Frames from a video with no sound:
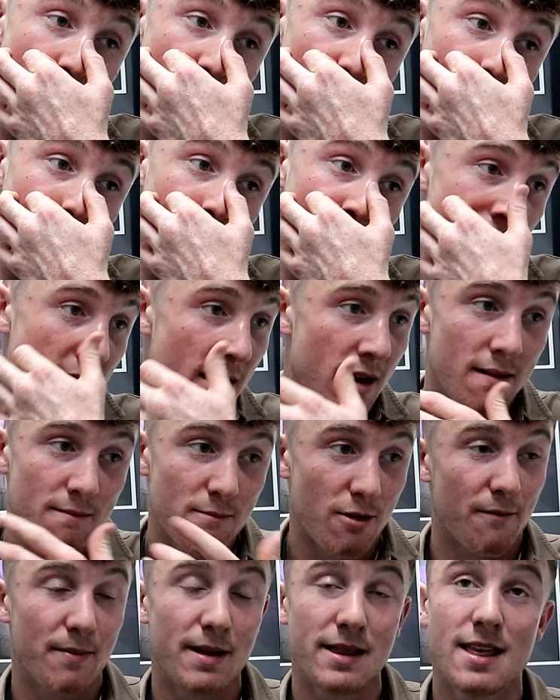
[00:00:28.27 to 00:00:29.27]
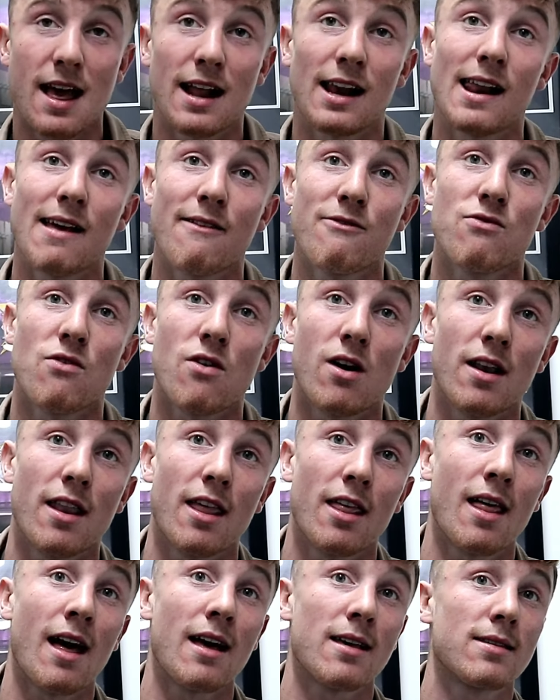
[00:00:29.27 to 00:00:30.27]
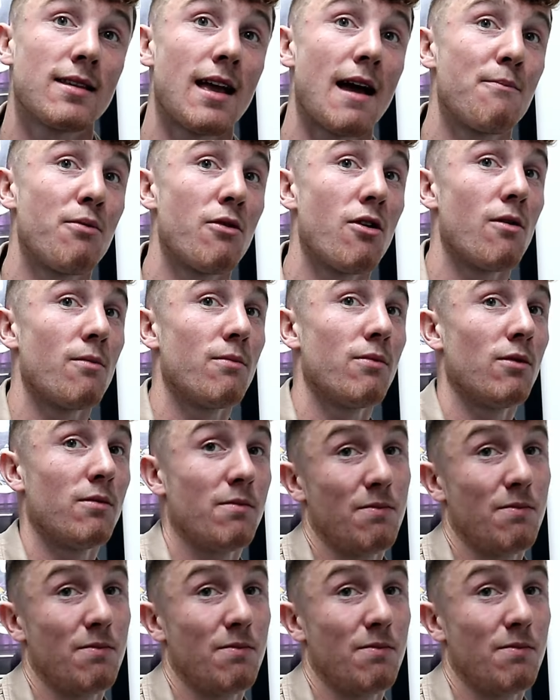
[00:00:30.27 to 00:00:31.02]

Um, I've been telling everyone that that step up,